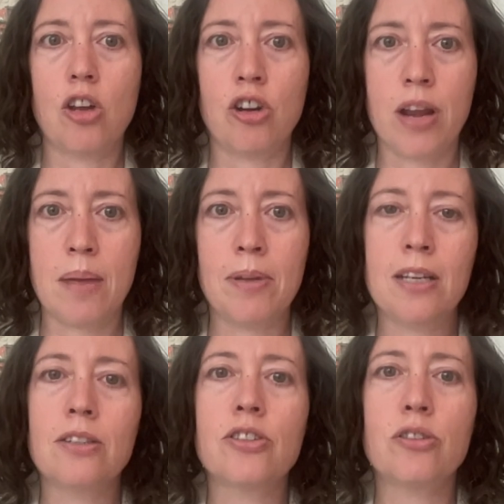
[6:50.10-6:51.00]
Your name and
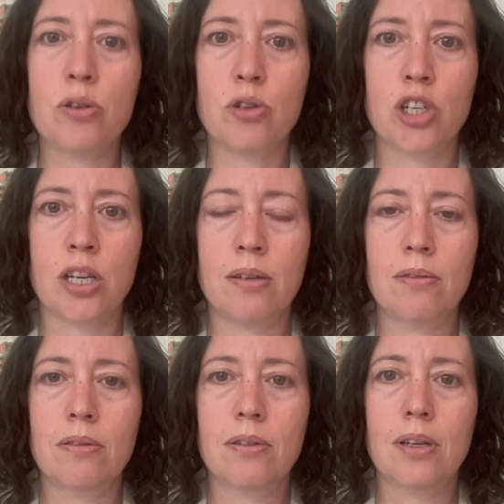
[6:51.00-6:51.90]
institution,
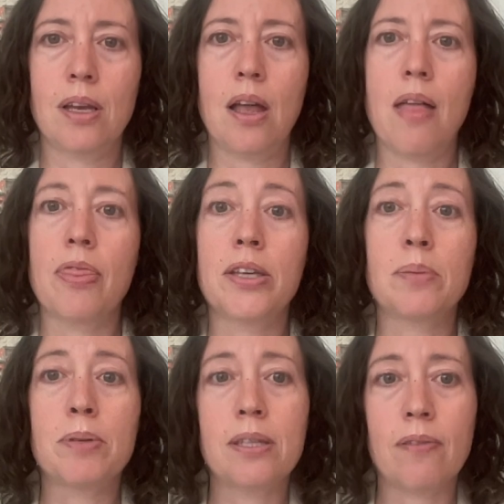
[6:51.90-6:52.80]
the
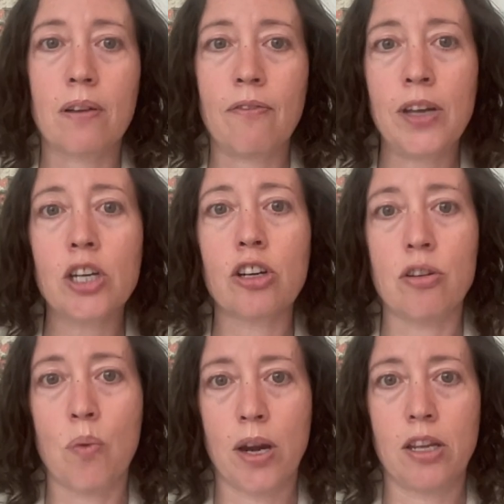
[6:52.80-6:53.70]
specific figure
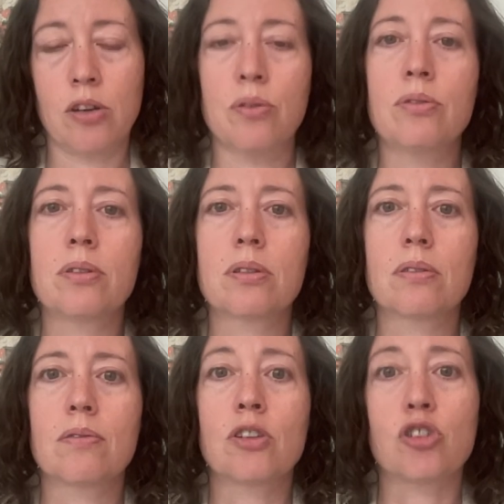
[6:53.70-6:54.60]
you want to use,
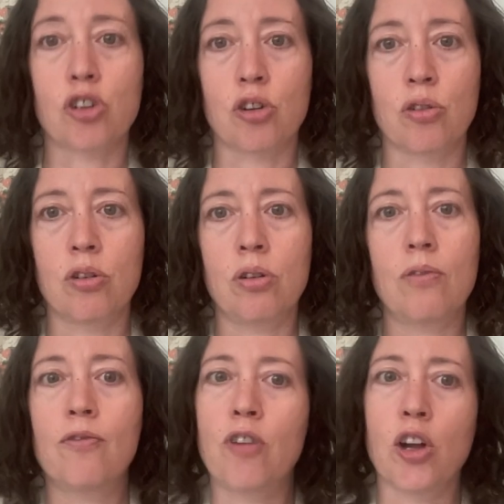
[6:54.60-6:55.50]
the
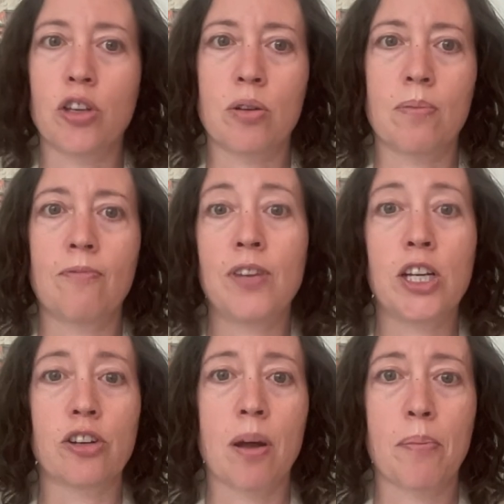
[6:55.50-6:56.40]
journal, volume,
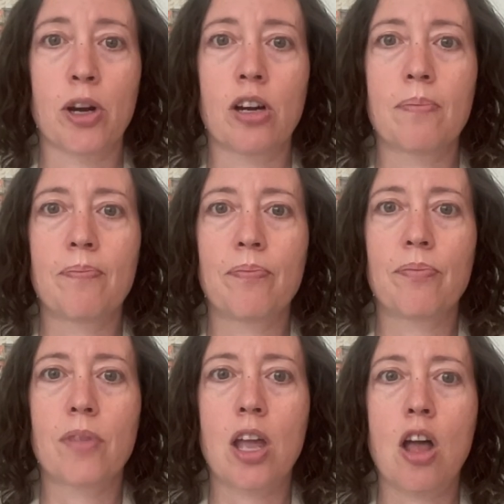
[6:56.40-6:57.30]
figure number,
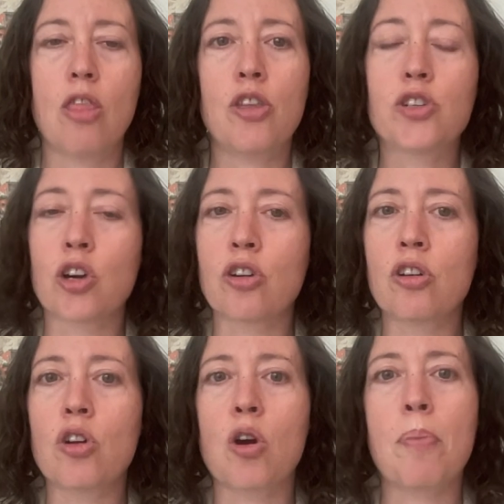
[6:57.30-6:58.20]
the
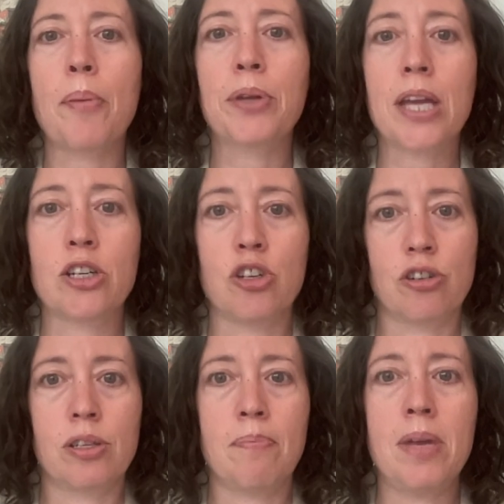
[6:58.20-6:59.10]
journal or publication you're
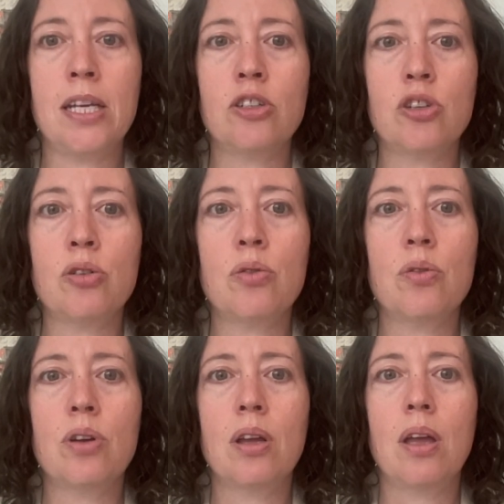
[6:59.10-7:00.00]
submitting to,
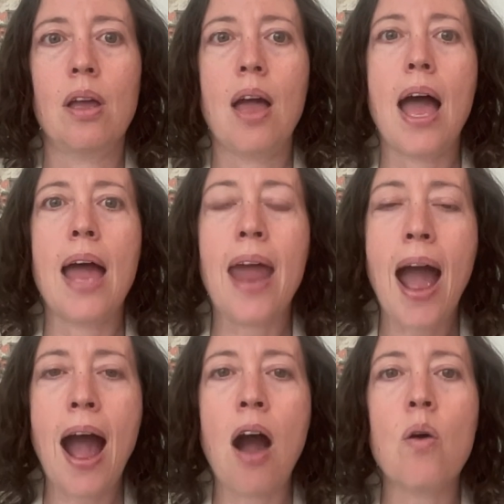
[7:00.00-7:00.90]
and
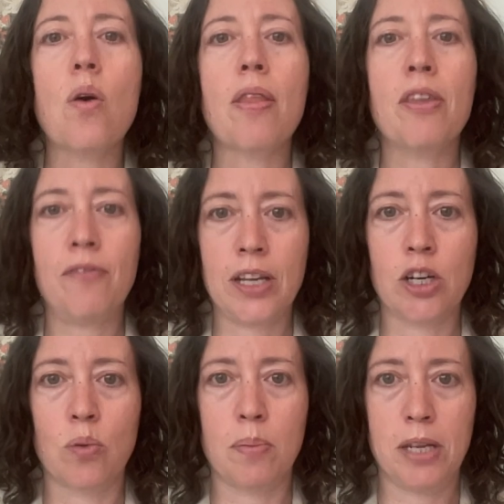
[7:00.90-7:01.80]
how the
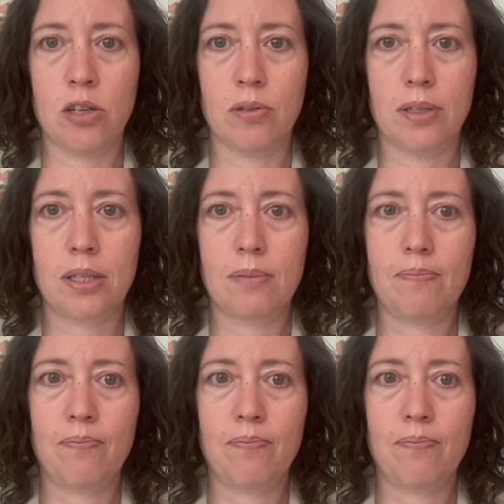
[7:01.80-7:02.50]
figure will be used.